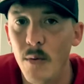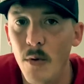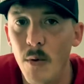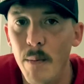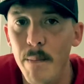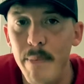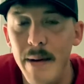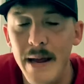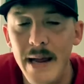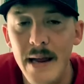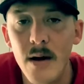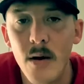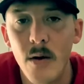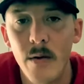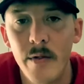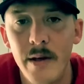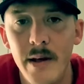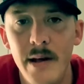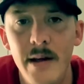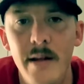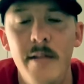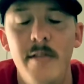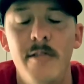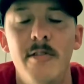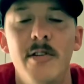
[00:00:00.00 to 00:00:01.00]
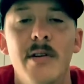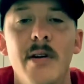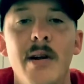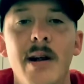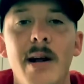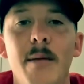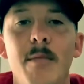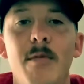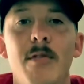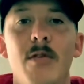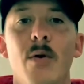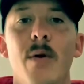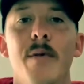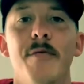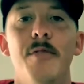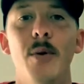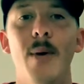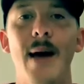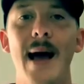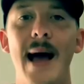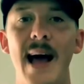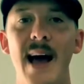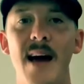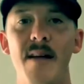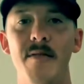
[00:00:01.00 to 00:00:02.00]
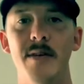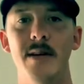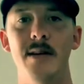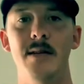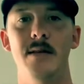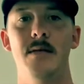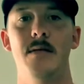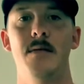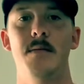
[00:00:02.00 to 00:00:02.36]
be on the Instagram, so if you haven't,